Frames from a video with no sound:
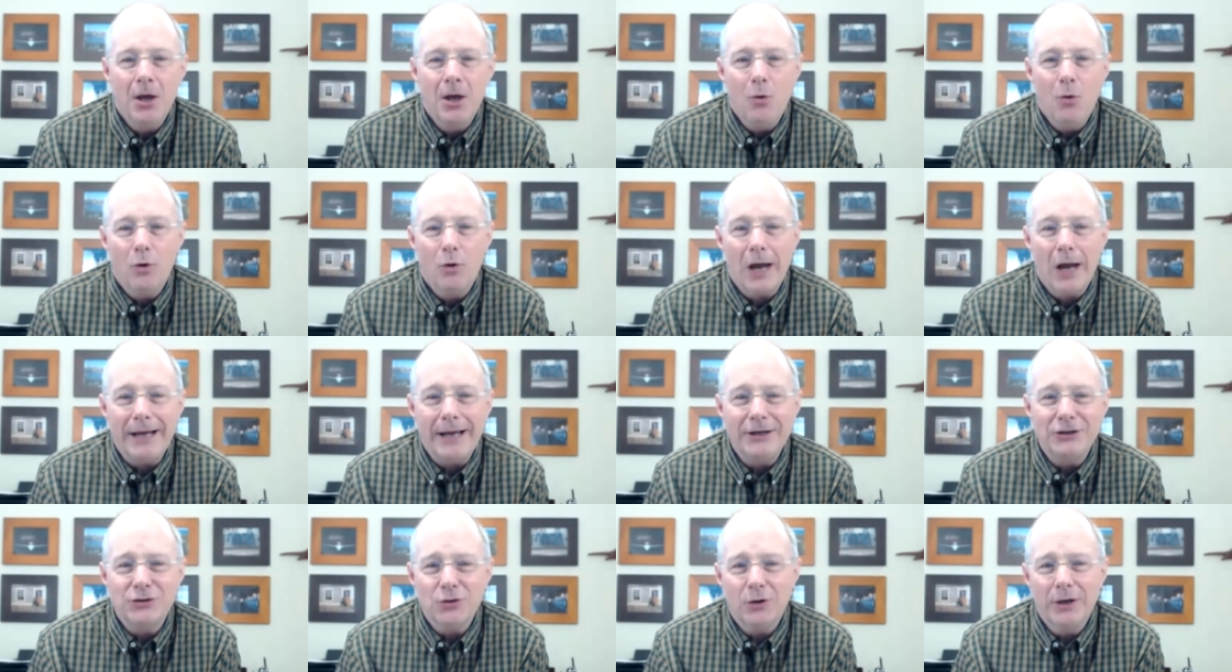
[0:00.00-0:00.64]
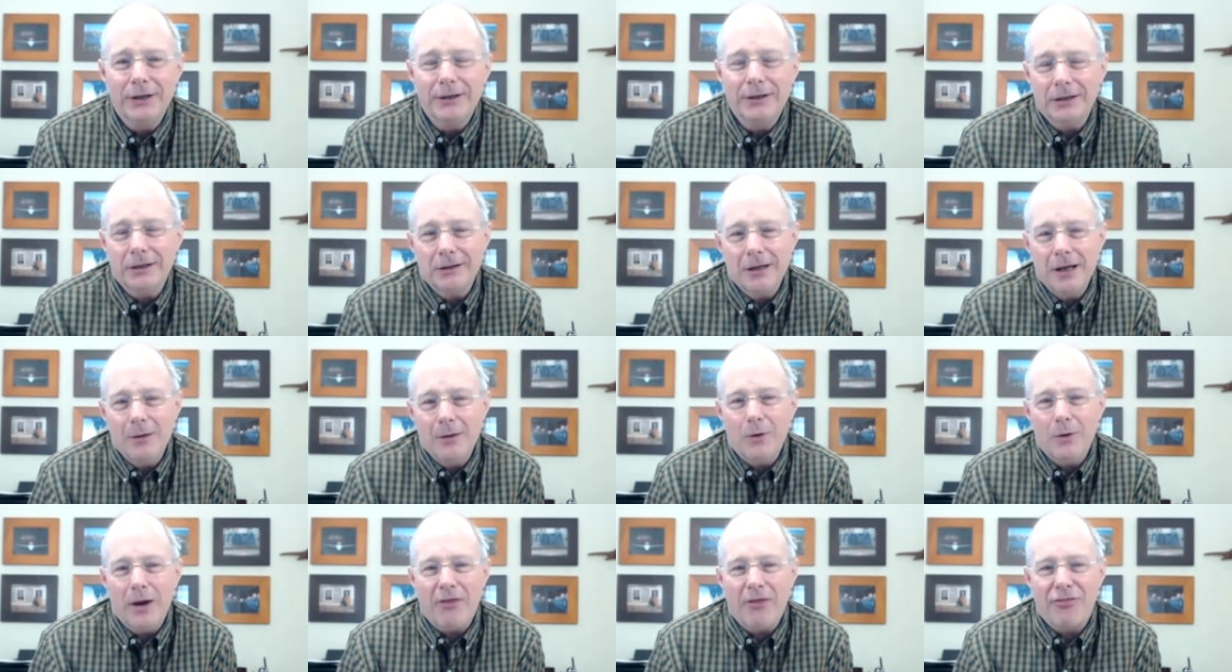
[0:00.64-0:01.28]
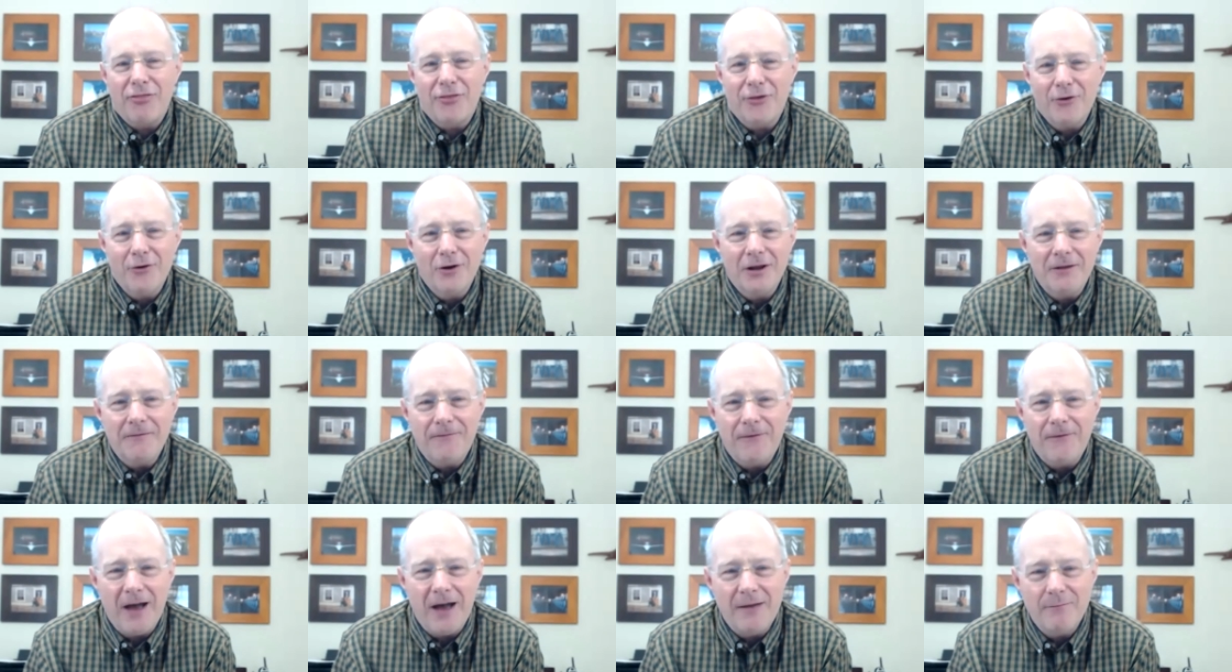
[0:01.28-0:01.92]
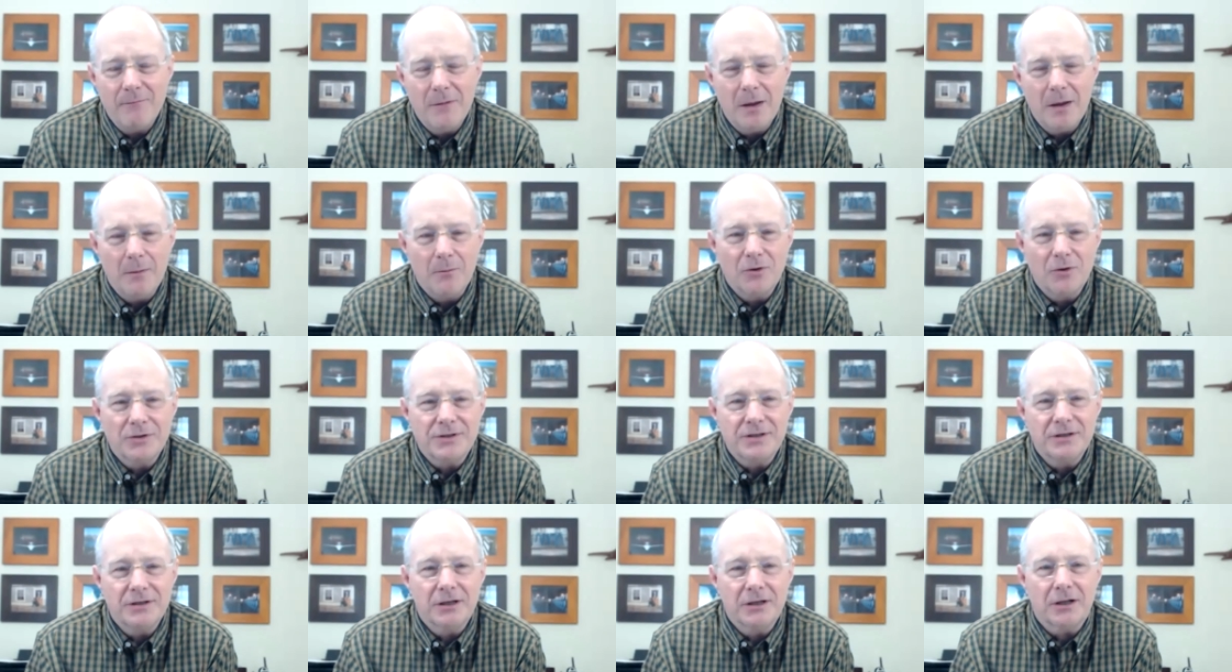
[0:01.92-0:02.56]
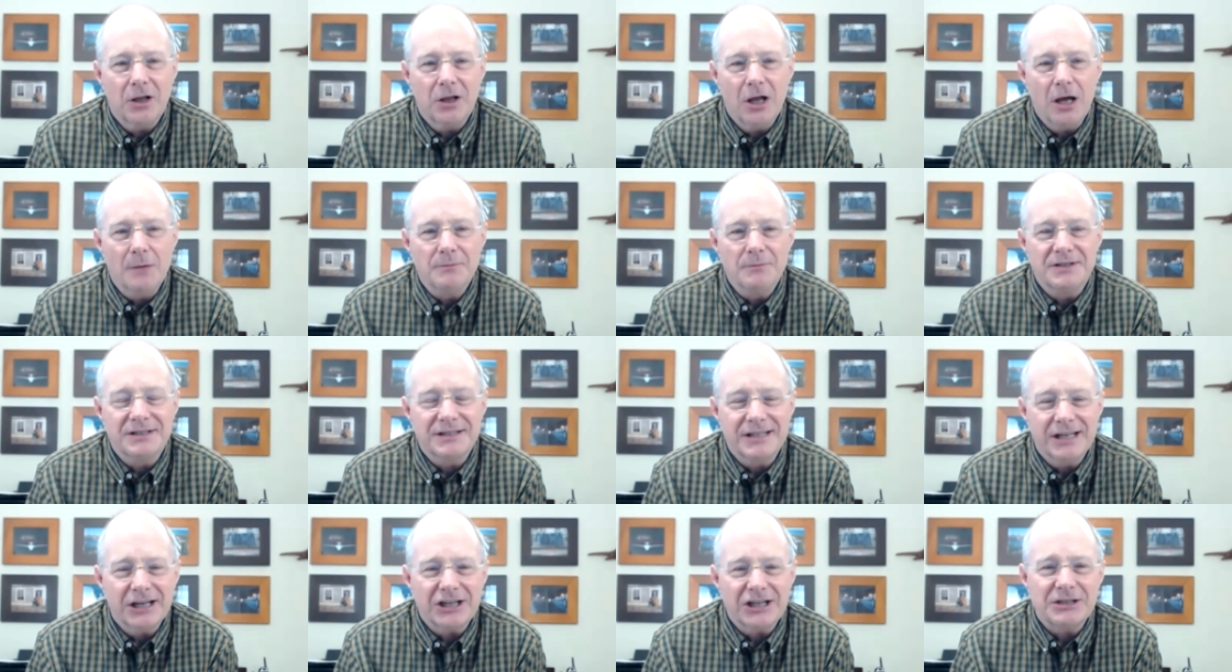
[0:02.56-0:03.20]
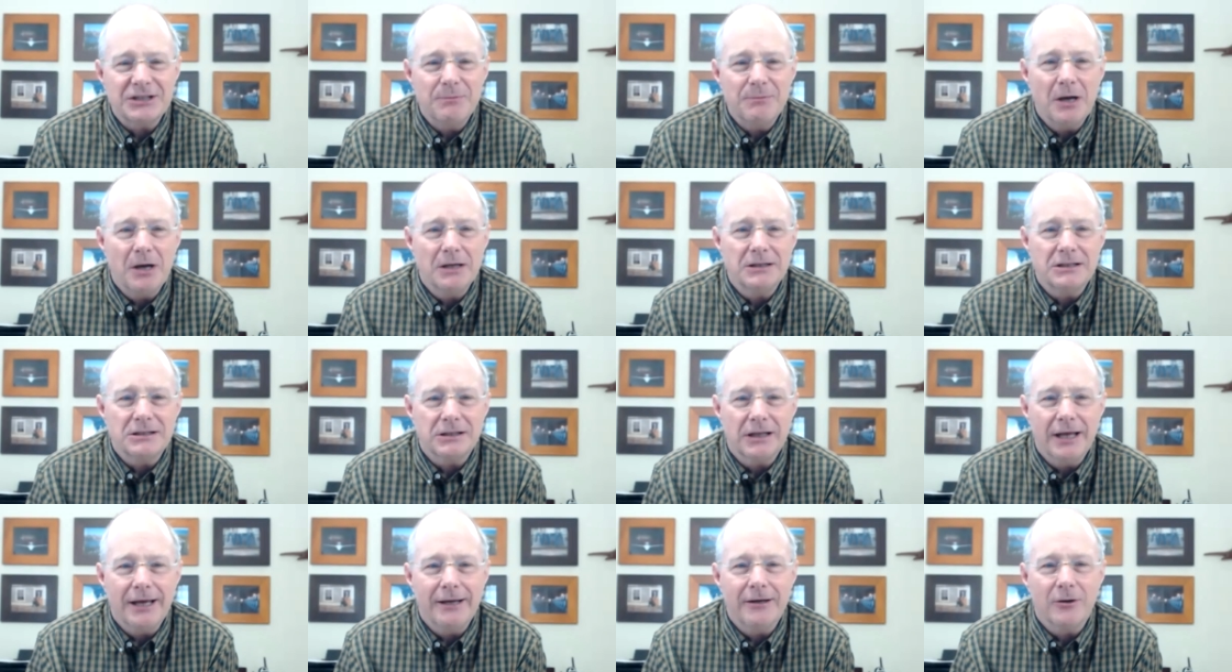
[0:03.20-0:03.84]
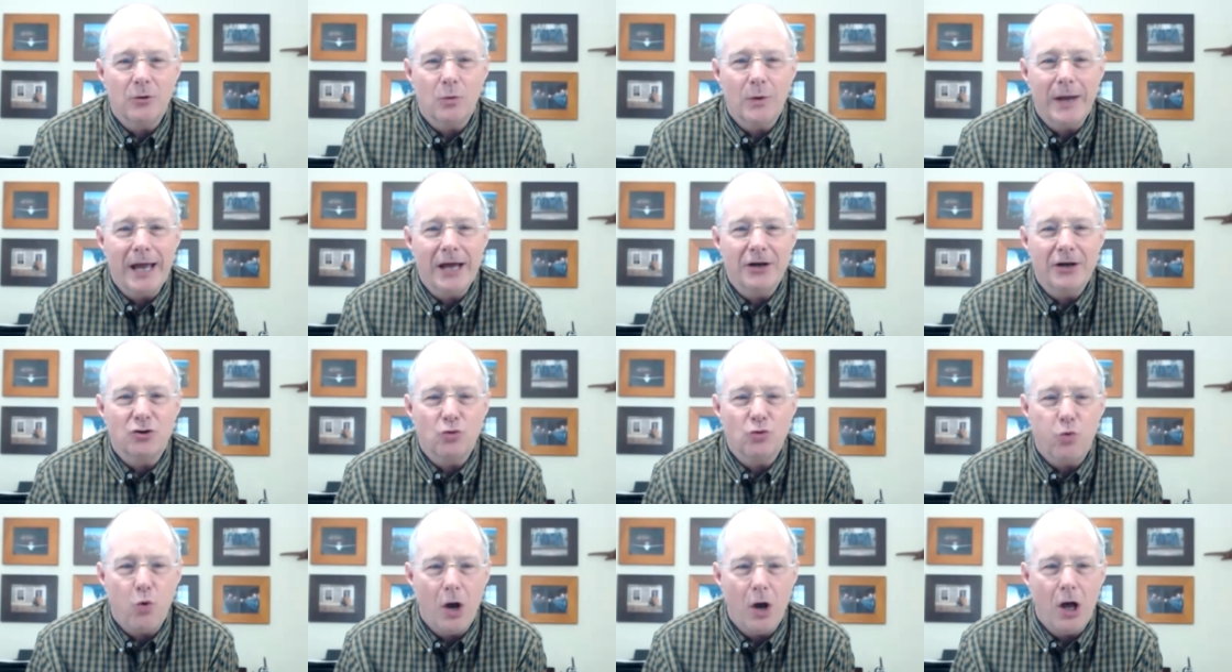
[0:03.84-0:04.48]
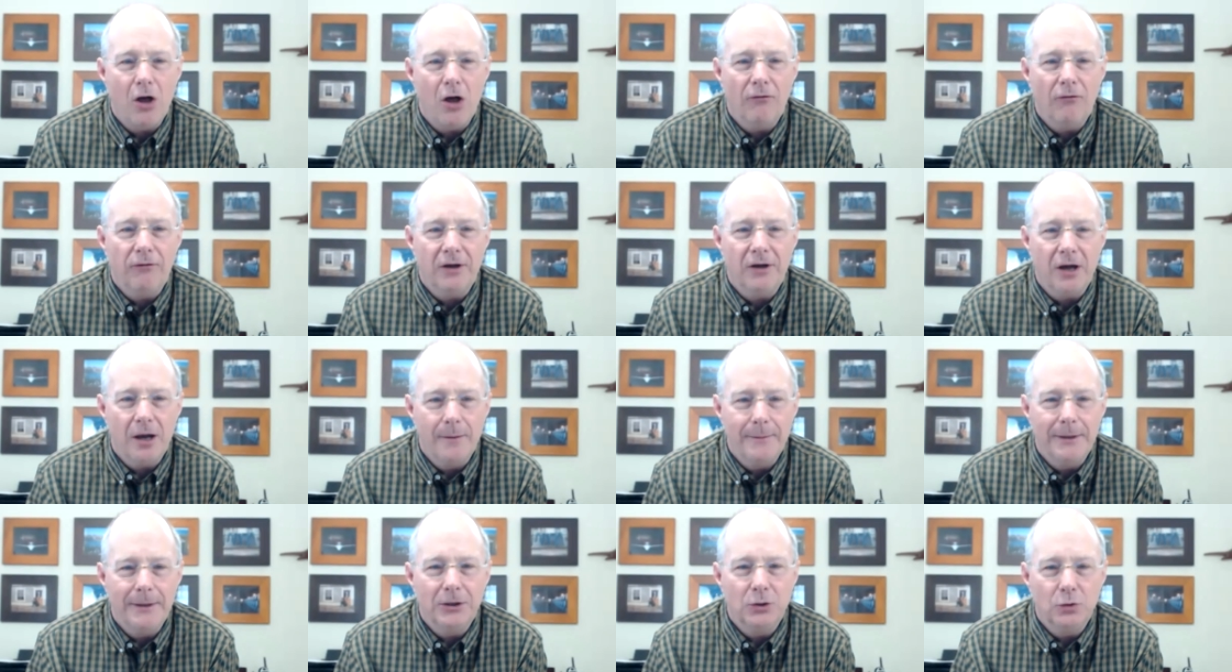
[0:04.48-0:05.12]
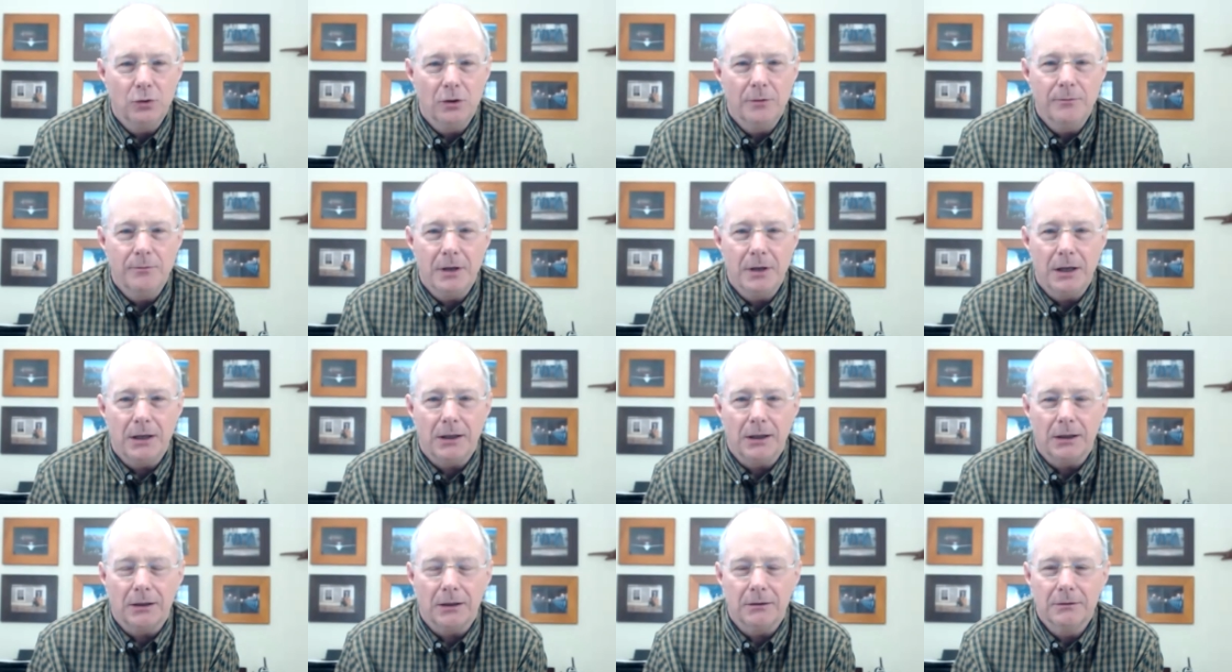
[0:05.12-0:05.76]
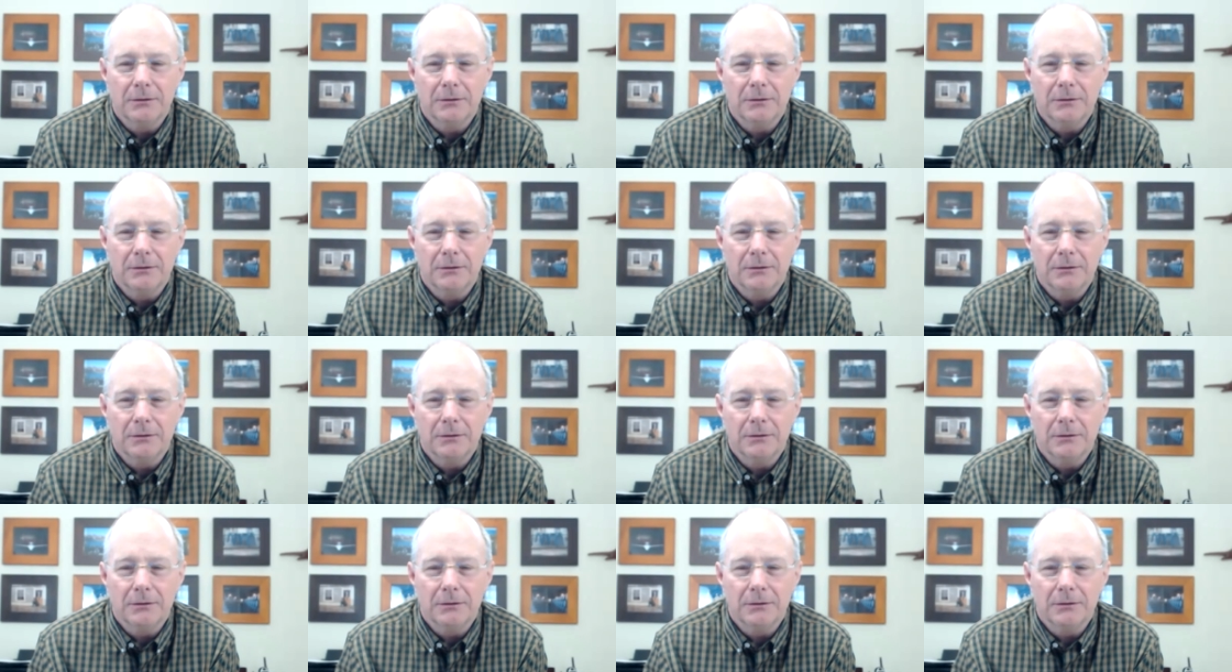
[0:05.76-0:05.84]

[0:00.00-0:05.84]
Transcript: When I joined the club, we had 35 members in the club. Six months later, we had 12 coming to a meeting.